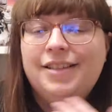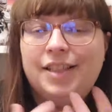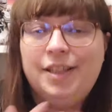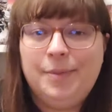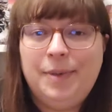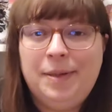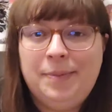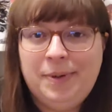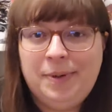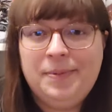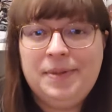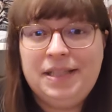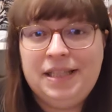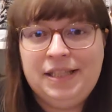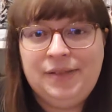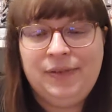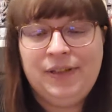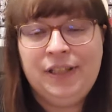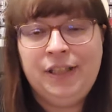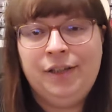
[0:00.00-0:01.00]
so the main purpose of
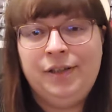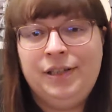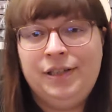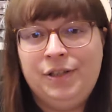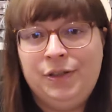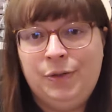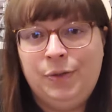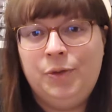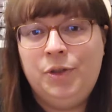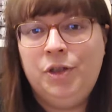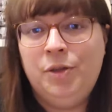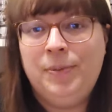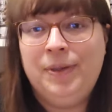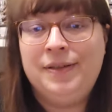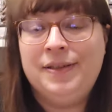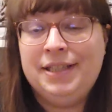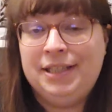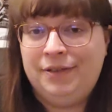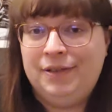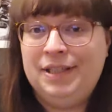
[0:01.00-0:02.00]
this video is to talk to you
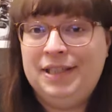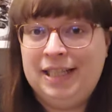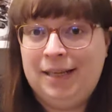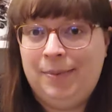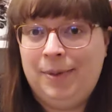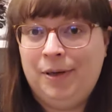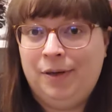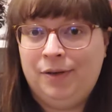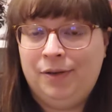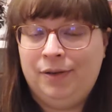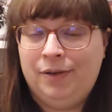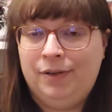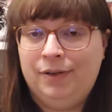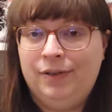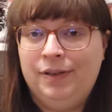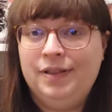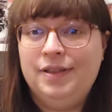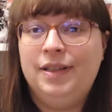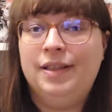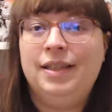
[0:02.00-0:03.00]
about Series tbr a
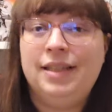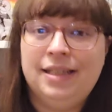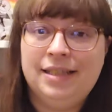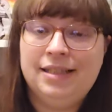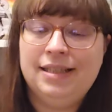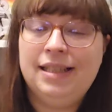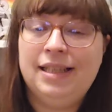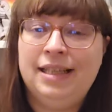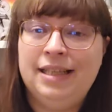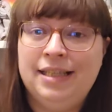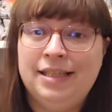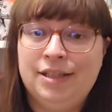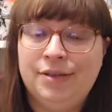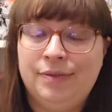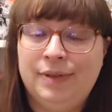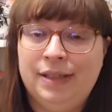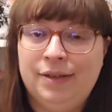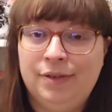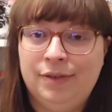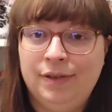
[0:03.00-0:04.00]
So this is a
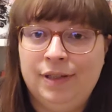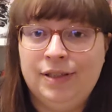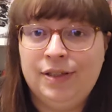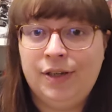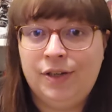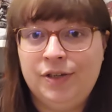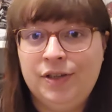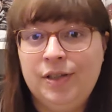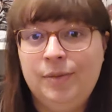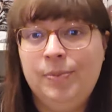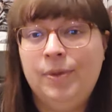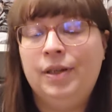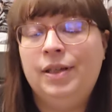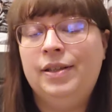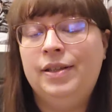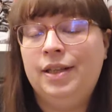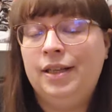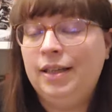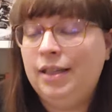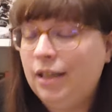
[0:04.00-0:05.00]
readathon that is hosted by
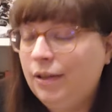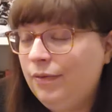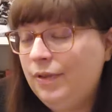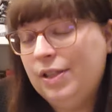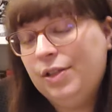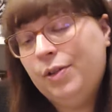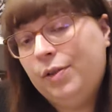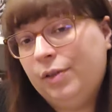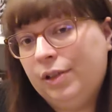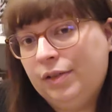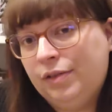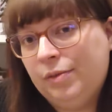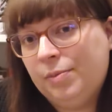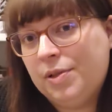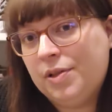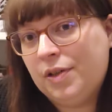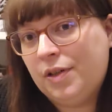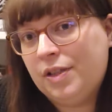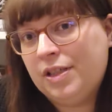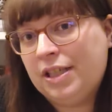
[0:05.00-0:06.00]
the lovely Tori from
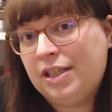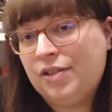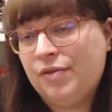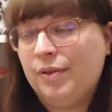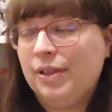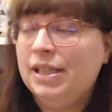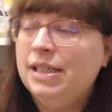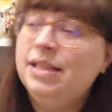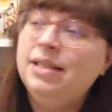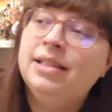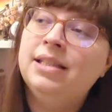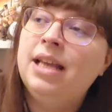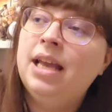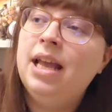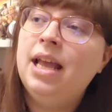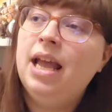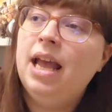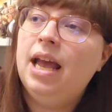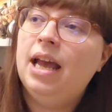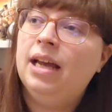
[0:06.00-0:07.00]
Scottish Lass Reads.
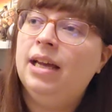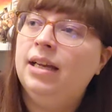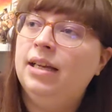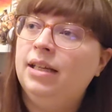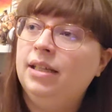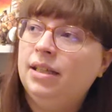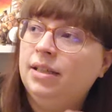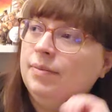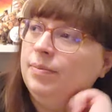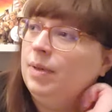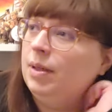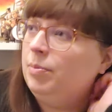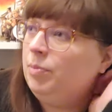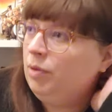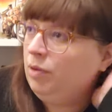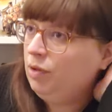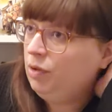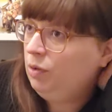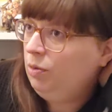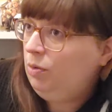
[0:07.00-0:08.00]
Um, I'm
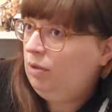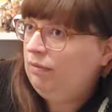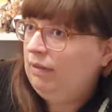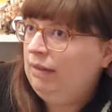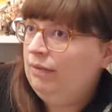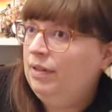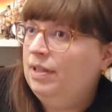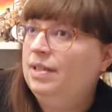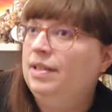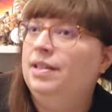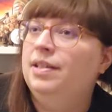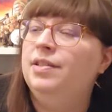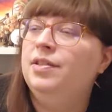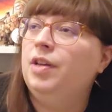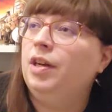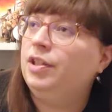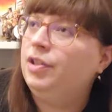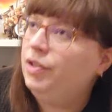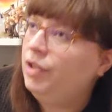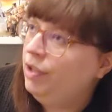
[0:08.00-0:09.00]
not sure what round this is.
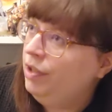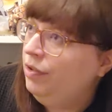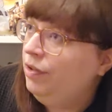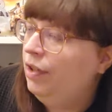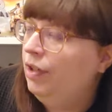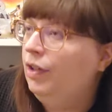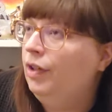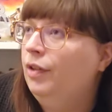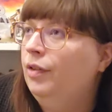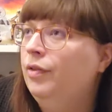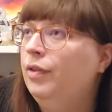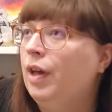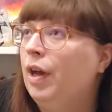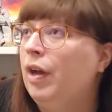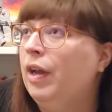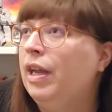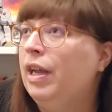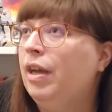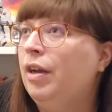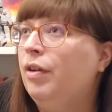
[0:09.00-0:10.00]
I do know that
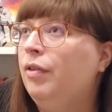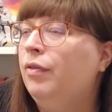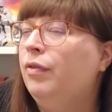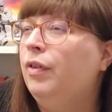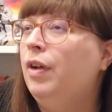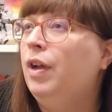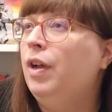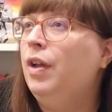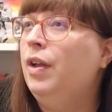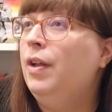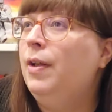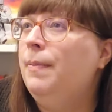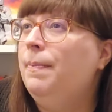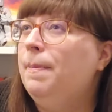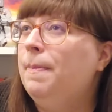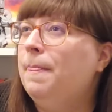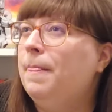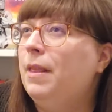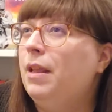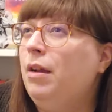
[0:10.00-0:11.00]
I have
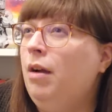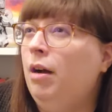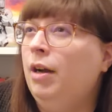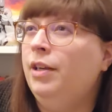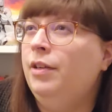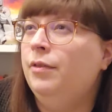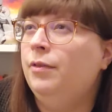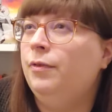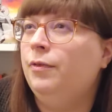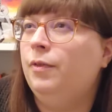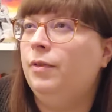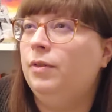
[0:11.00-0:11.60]
kind of